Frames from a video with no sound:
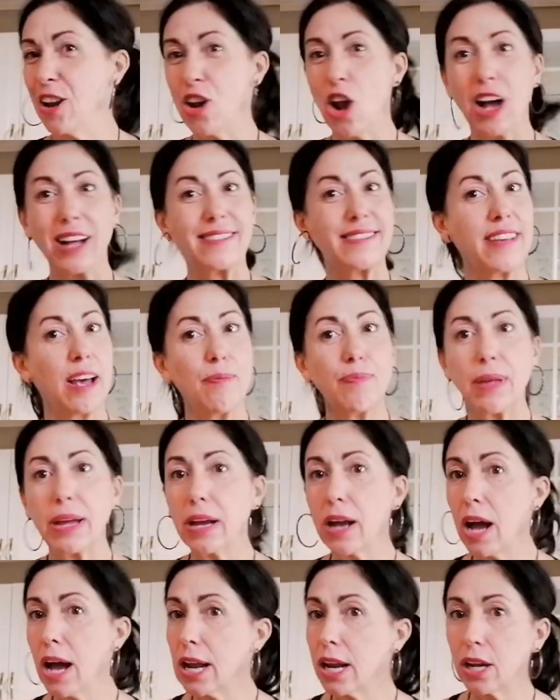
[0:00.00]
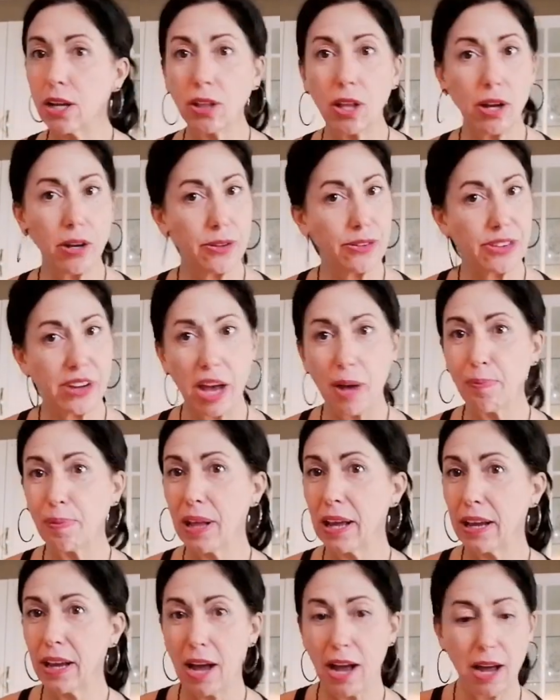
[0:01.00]
Not something kind of closed
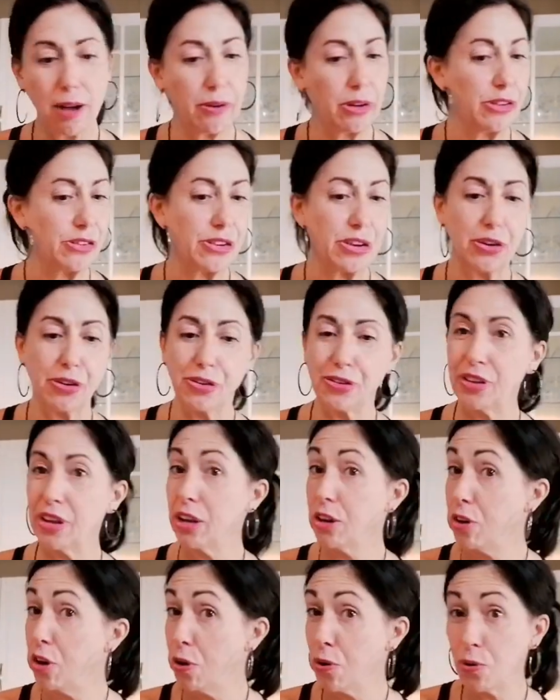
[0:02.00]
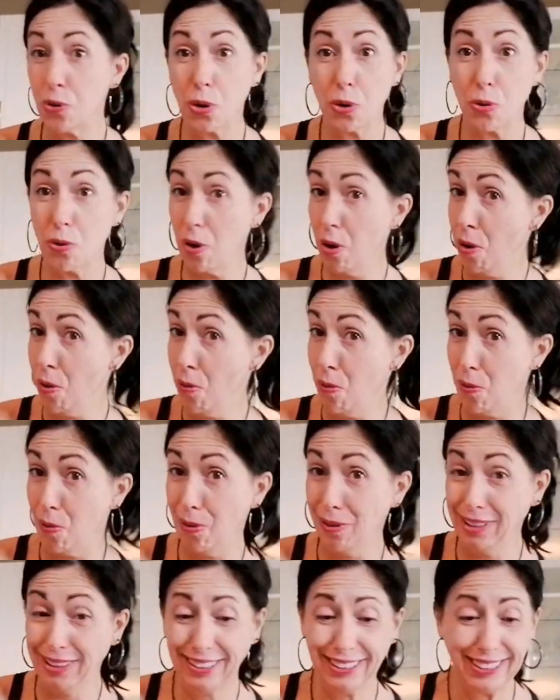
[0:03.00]
up like I was using. No, no,
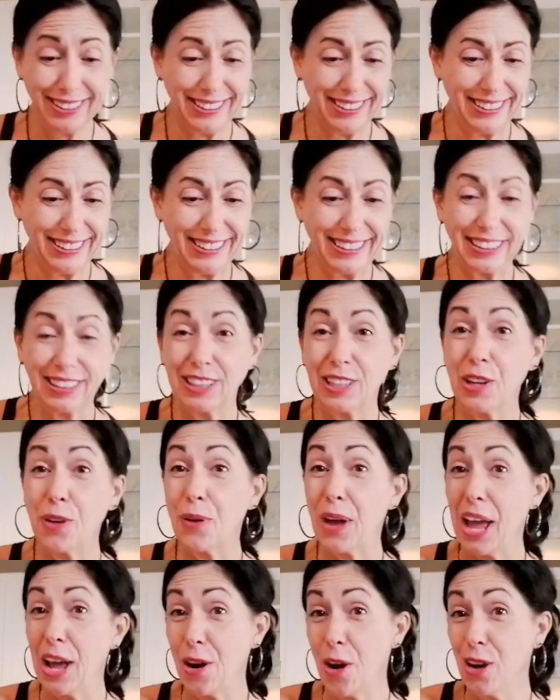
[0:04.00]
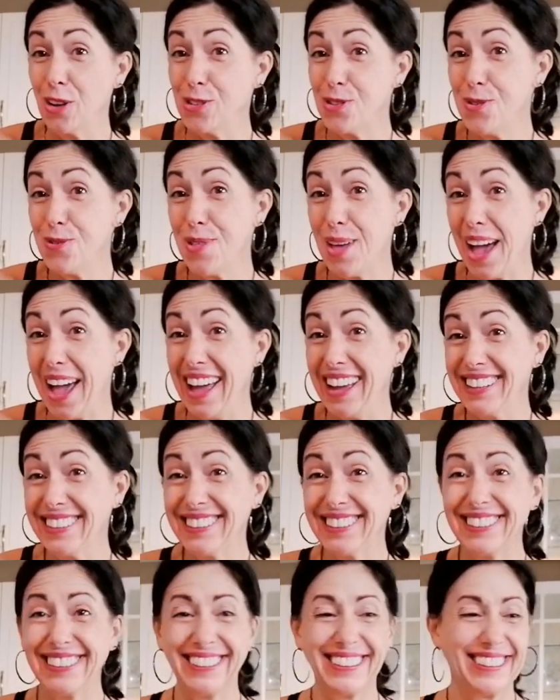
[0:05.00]
no. You cannot do
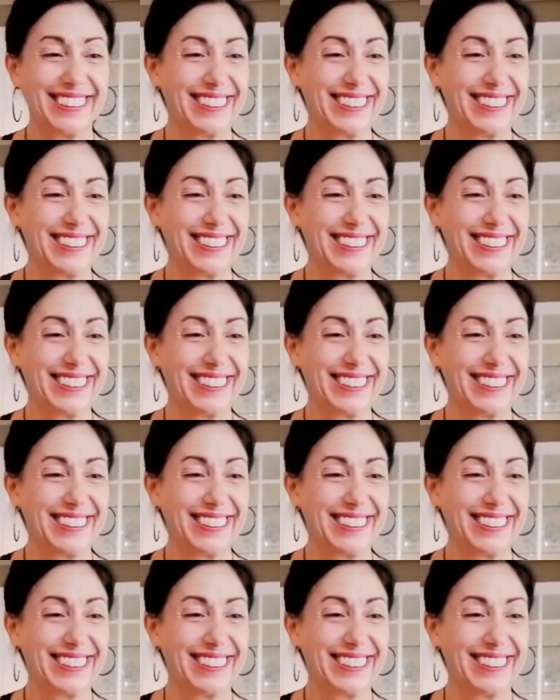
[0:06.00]
that.